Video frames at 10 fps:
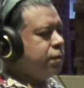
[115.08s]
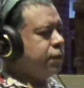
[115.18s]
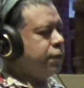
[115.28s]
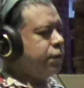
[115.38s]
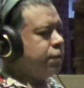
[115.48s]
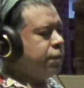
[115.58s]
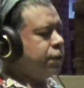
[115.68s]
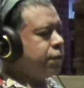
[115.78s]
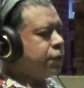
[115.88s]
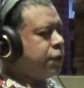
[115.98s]

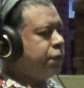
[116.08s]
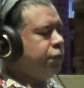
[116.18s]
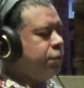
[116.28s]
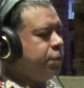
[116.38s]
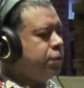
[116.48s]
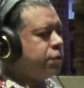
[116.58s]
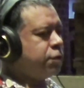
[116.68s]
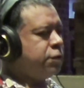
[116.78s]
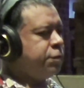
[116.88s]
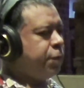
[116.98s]
We're comfortable in
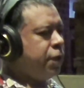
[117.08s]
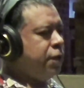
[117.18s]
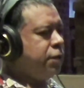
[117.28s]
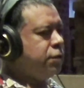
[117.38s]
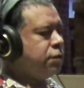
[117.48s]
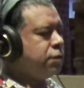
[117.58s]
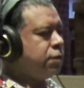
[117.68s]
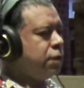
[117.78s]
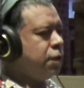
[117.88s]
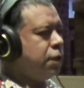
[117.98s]
our space,
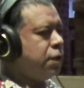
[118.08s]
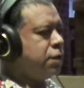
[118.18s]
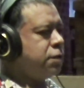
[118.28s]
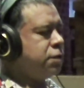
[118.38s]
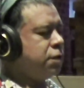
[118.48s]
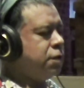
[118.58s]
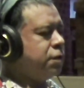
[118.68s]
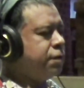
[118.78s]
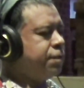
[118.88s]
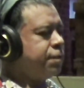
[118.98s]
and
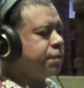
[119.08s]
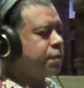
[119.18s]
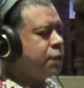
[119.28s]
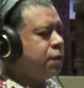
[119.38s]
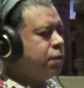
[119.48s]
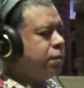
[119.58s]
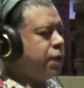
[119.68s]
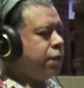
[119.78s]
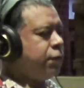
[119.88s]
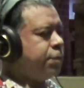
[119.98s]
we
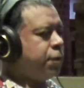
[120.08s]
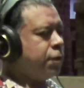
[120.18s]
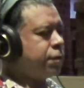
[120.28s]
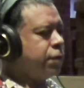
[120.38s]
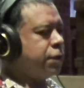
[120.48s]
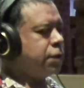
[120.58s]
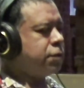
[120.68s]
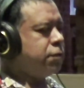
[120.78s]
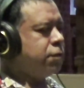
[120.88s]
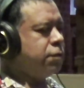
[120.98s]
have the park right
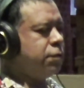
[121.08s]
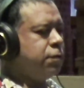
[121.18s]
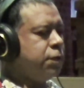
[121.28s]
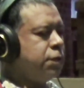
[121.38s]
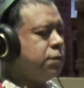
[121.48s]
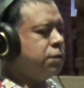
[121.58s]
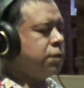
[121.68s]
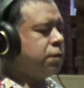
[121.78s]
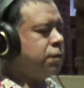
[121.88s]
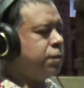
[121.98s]
next door to us.
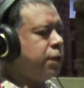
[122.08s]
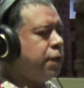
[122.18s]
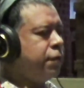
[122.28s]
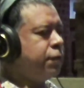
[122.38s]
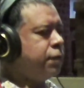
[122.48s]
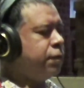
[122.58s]
So we have